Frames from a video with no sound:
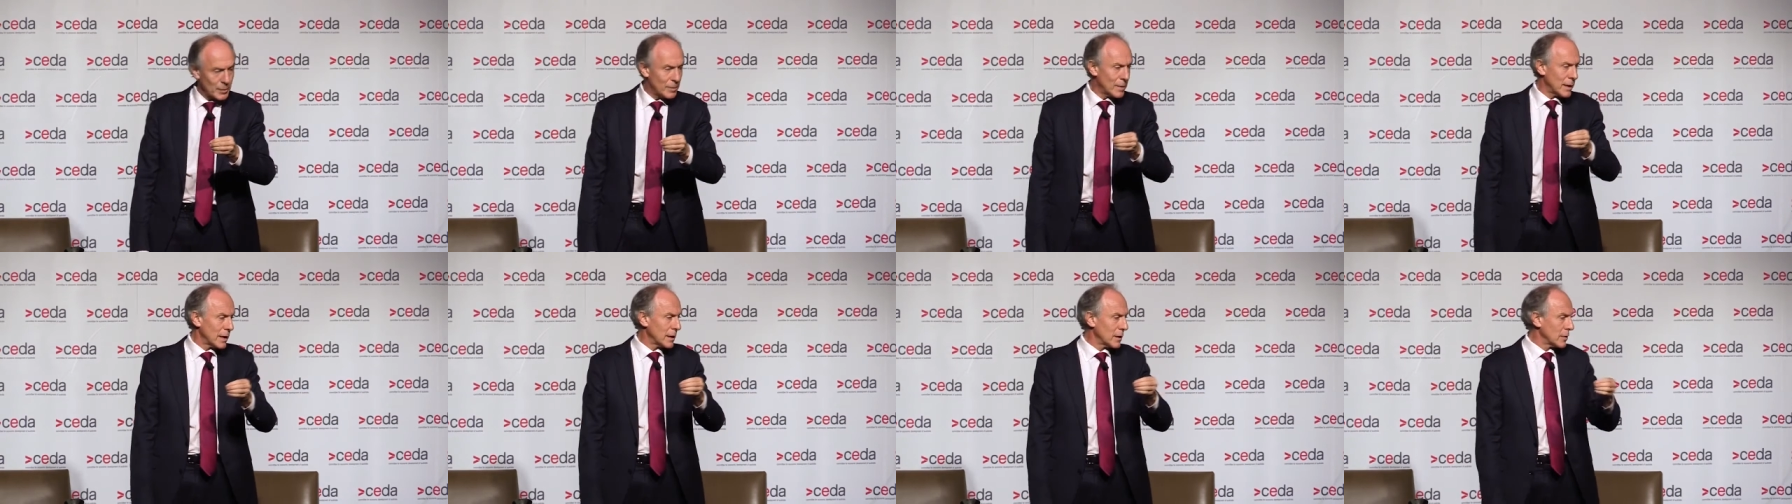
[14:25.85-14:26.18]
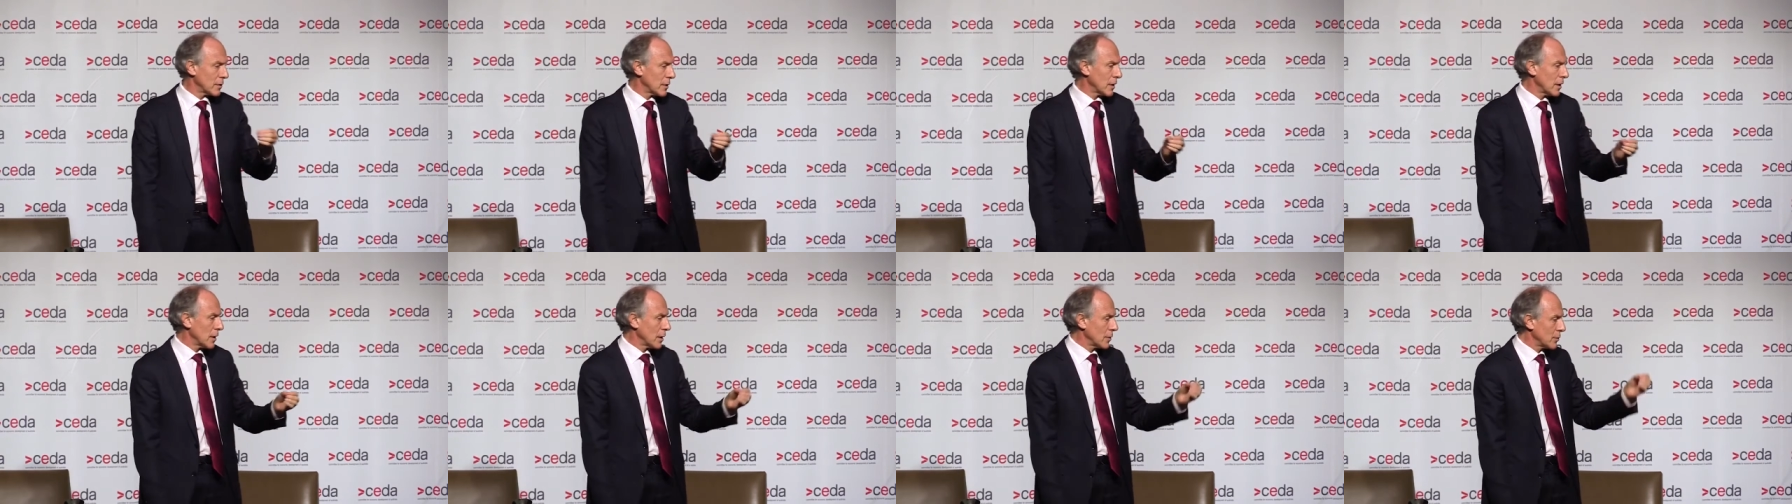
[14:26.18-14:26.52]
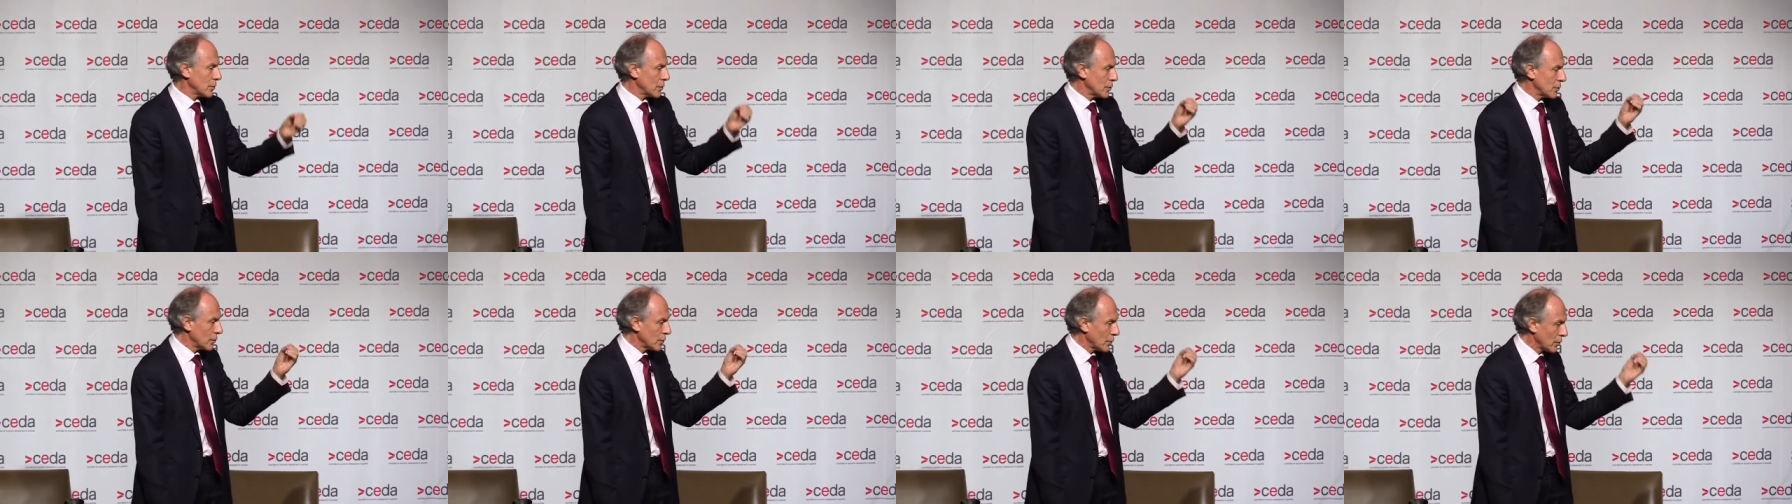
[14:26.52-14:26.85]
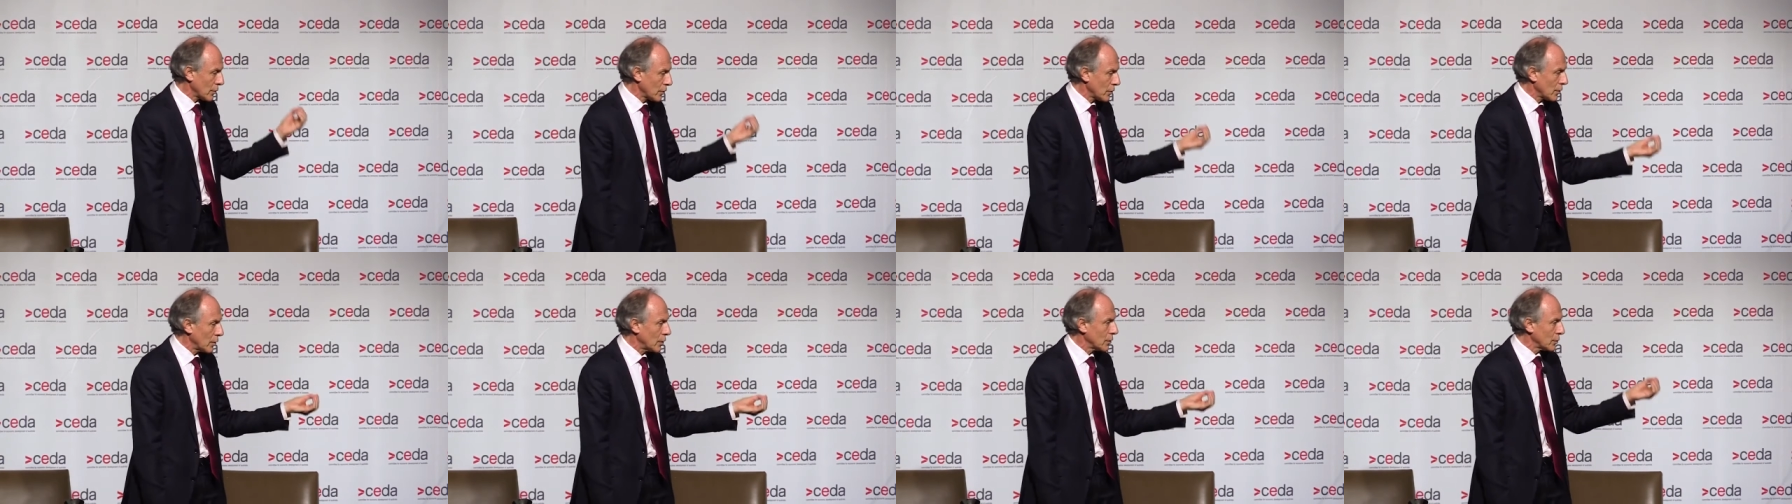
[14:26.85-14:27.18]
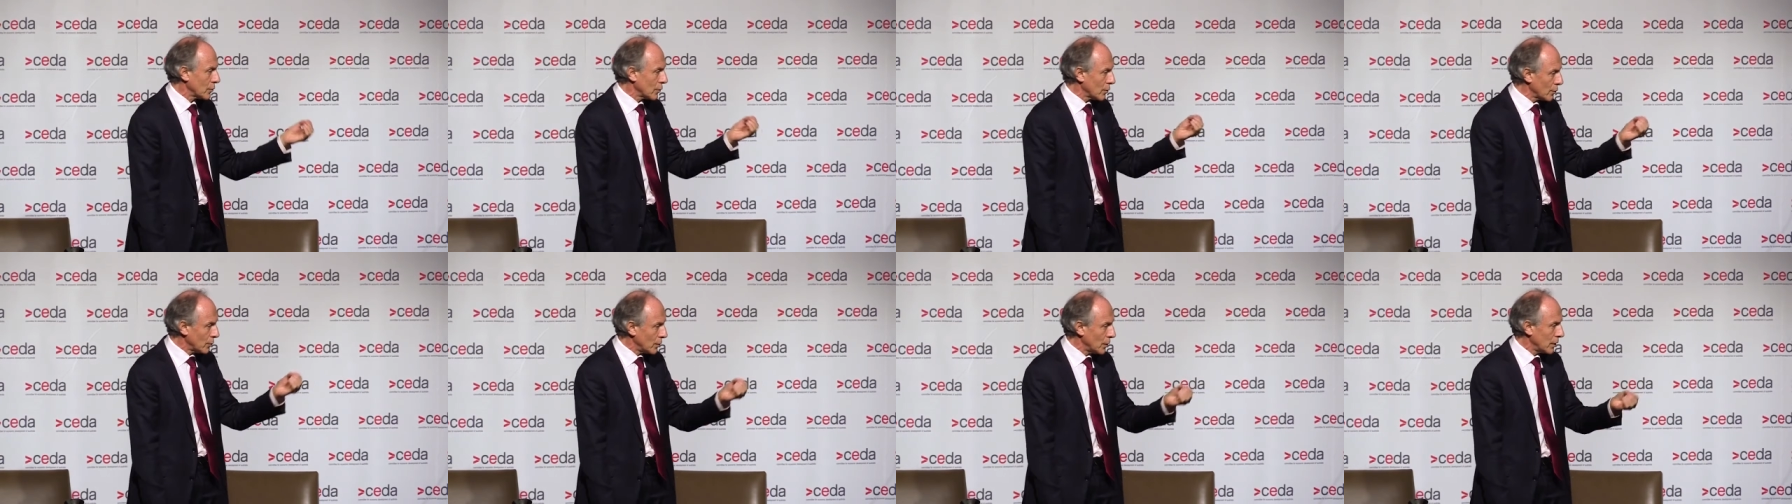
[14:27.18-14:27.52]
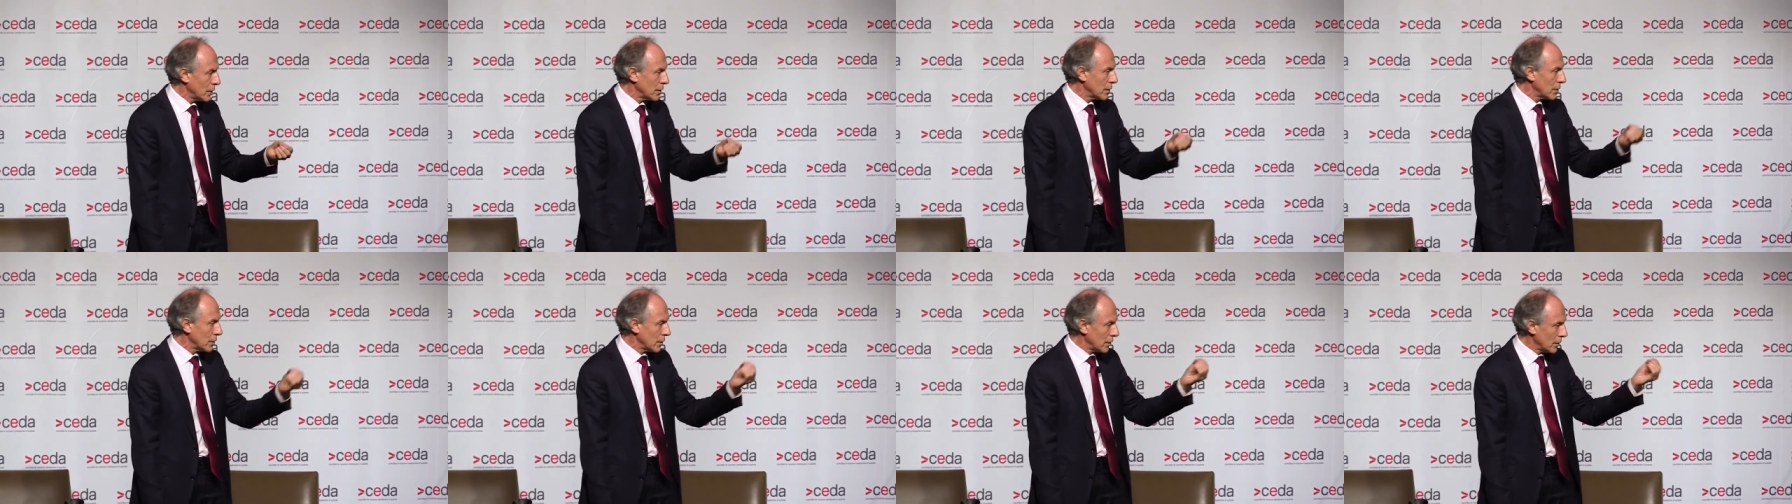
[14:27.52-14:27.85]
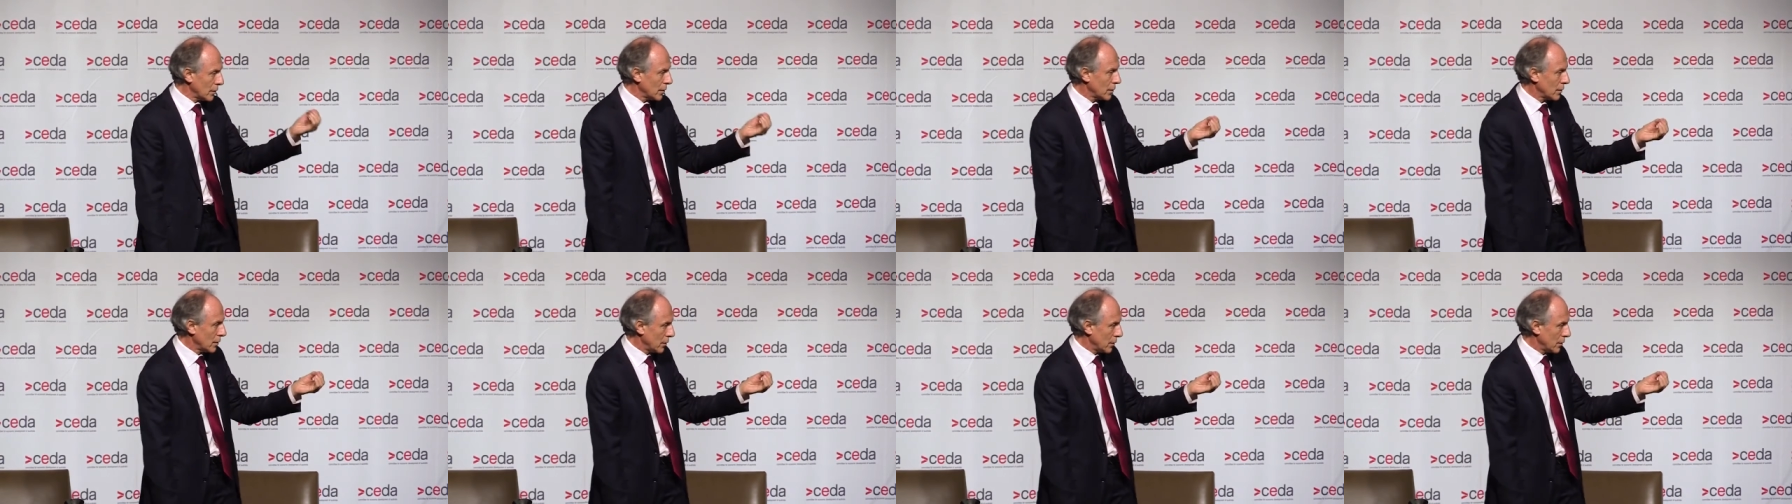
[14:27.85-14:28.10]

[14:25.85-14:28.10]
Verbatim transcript: be made into hydrogen or solar or wind